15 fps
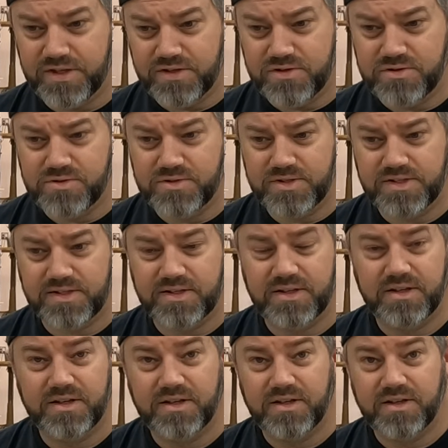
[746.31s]
have used
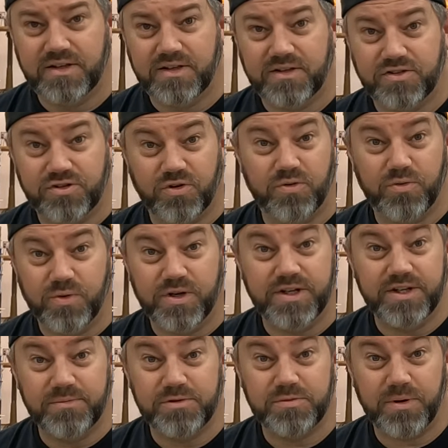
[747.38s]

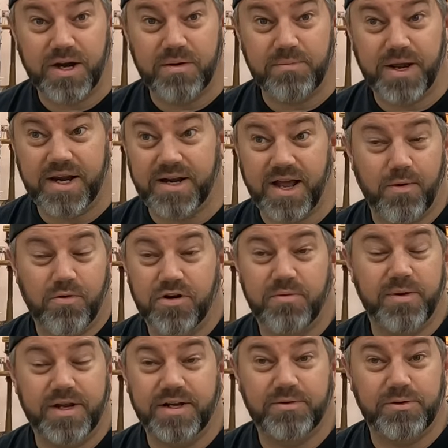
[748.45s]
Sherwin-Williams brand paint, I wouldn't have
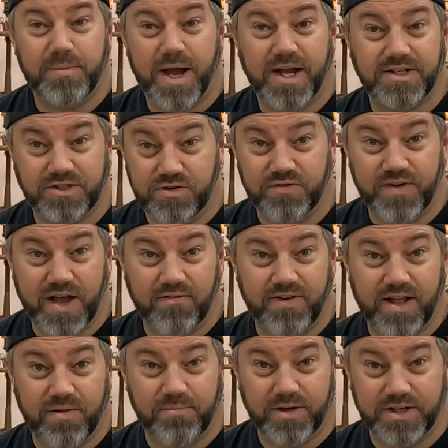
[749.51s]
been able to buy 2
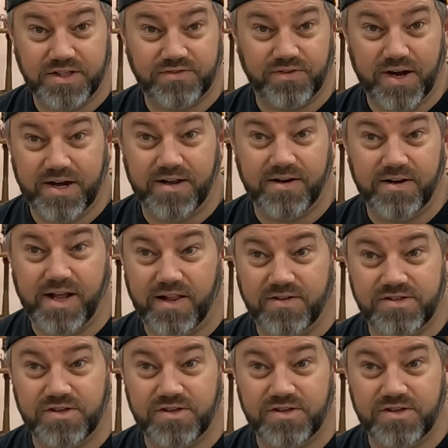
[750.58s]
5-gallon buckets for $800.